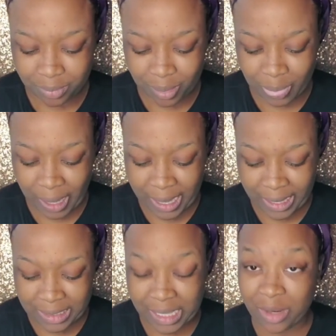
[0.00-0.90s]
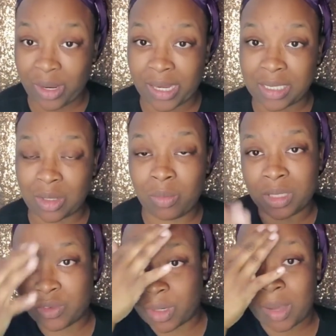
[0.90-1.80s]
Hey guys, thank you guys so much
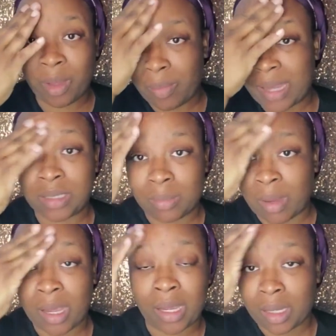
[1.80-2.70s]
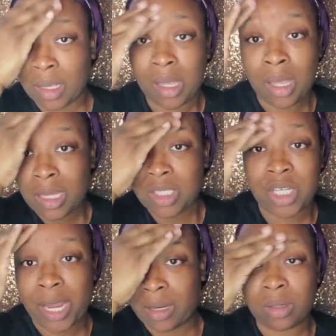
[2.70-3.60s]
for coming back to my
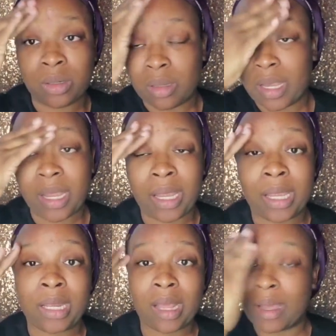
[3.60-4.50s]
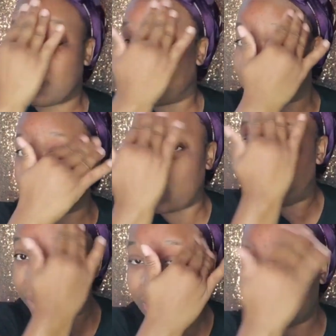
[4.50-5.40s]
channel, and I'm so
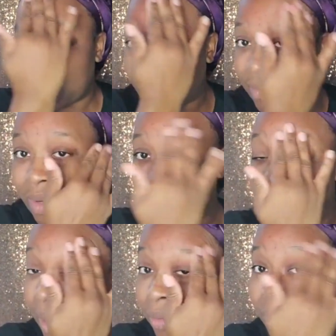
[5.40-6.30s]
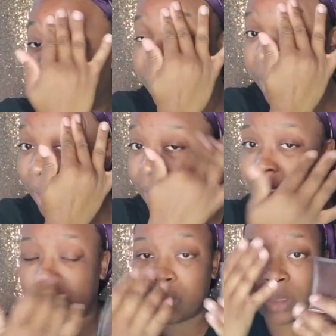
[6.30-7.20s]
pleased to have y'all here with me. I
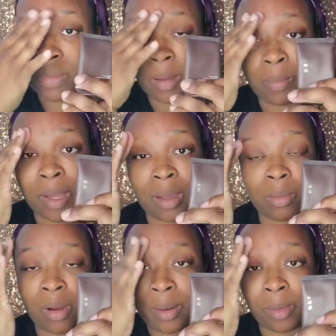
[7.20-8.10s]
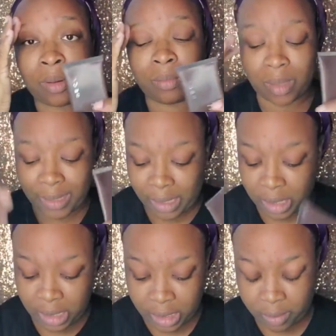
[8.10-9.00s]
am using my Becca Primer, my handy
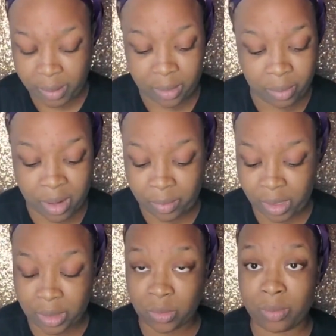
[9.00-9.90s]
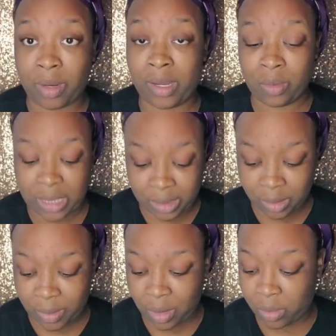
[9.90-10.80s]
dandy Becca Primer, and it was actually
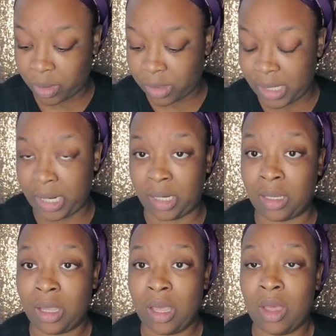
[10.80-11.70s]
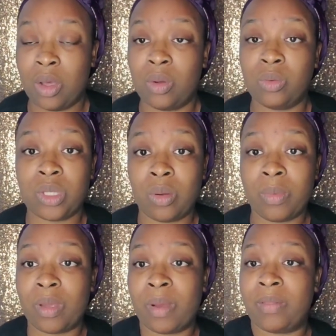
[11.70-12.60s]
my homegirl Danny who told me
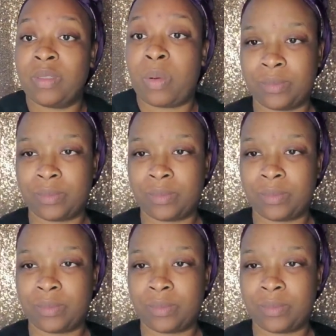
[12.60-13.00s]
about this primer.